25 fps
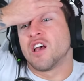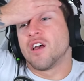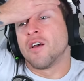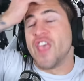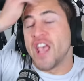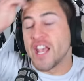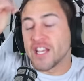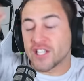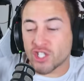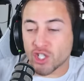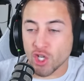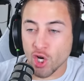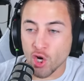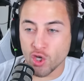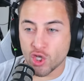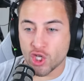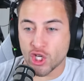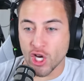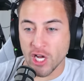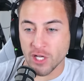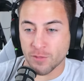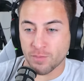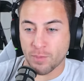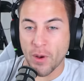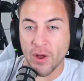This dude
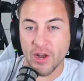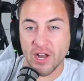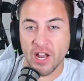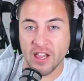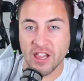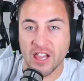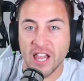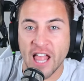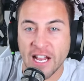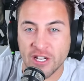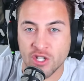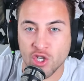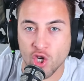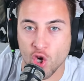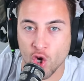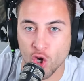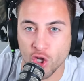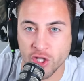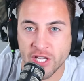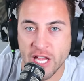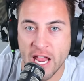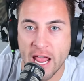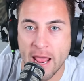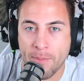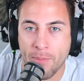just put
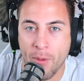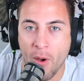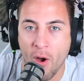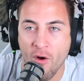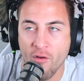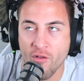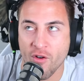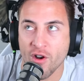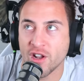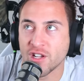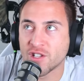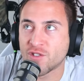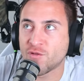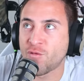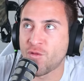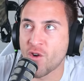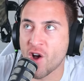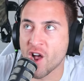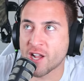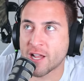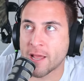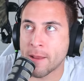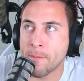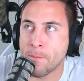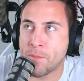electrical tape over his
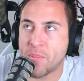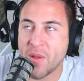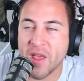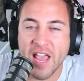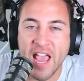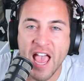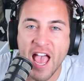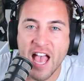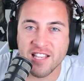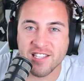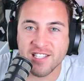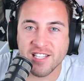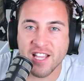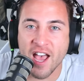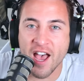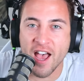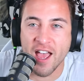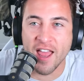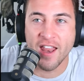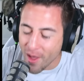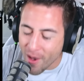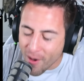big ass cut.